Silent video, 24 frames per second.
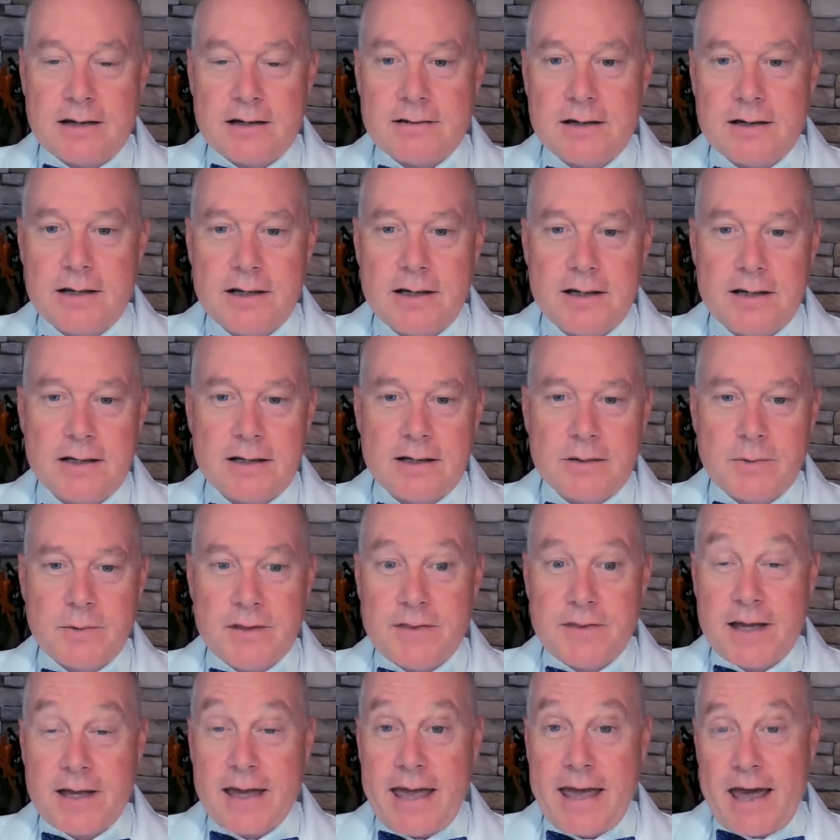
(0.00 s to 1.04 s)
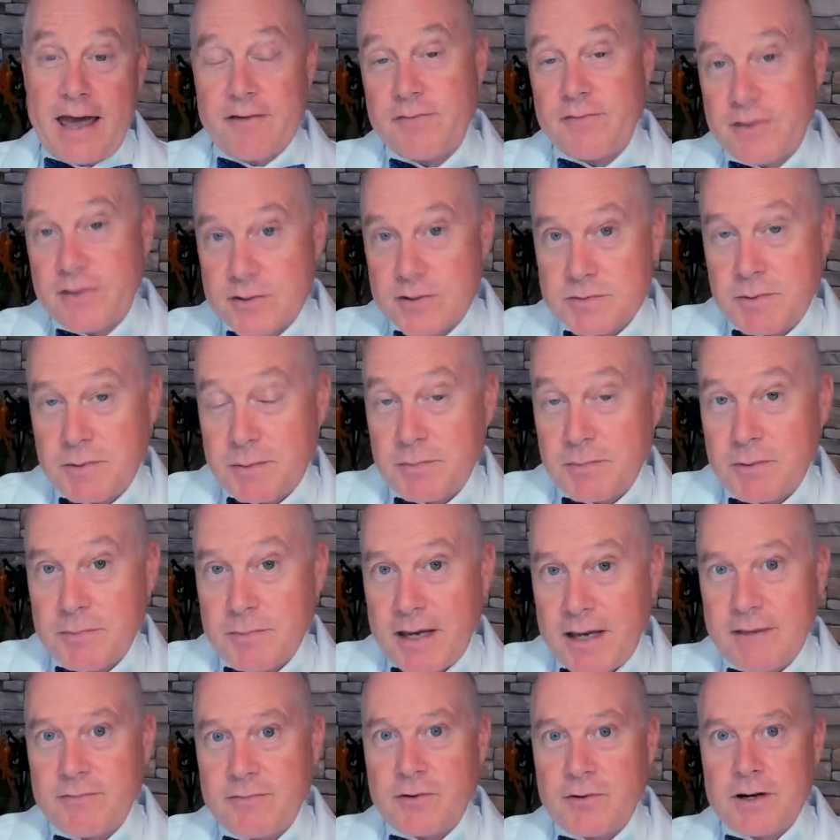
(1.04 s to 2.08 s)
And we think half of those people
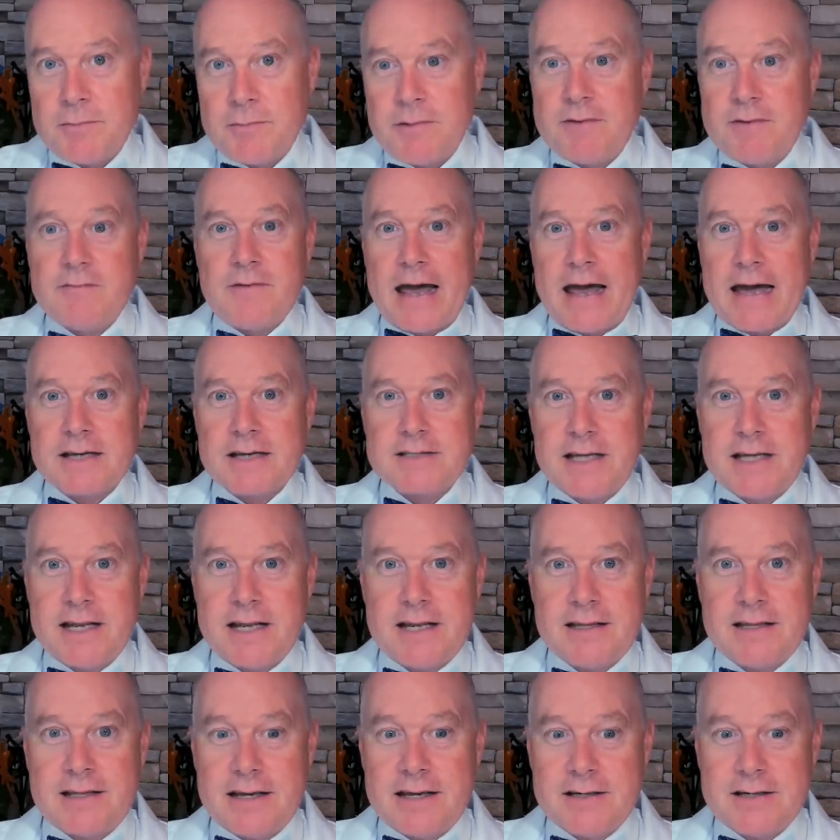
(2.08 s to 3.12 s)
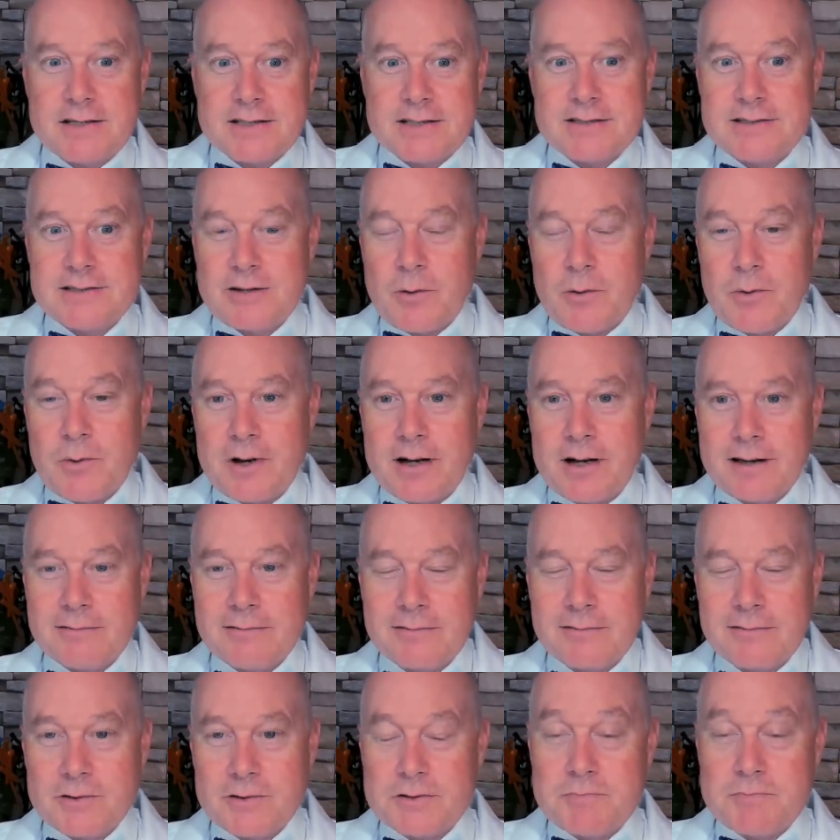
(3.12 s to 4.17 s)
may have already been vaccinated. They just don't want to
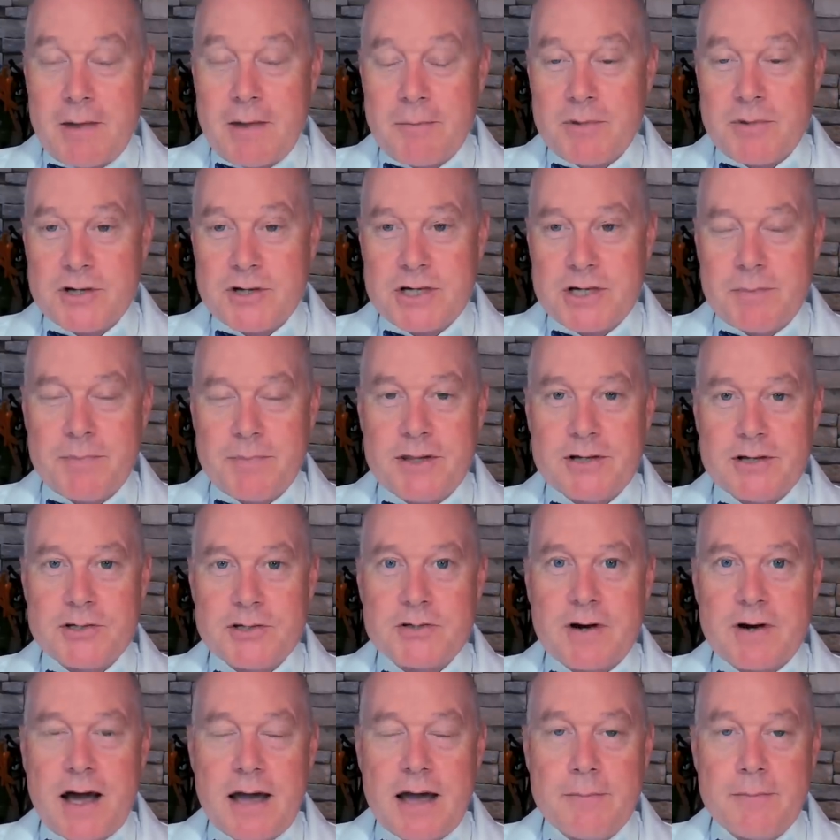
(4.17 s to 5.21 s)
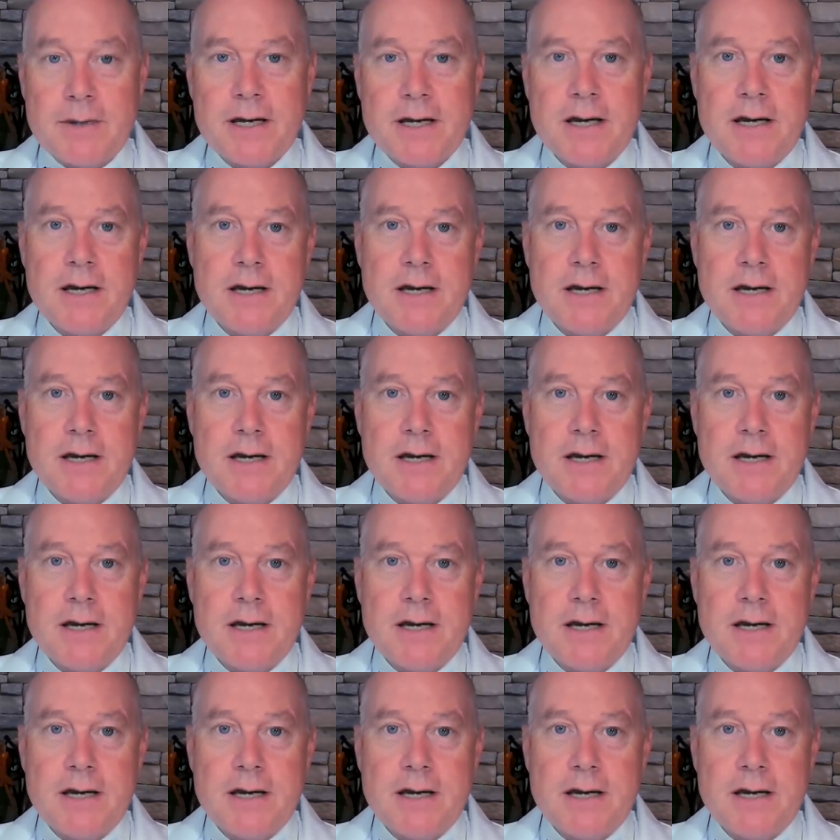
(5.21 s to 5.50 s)
lose membership in the tribe.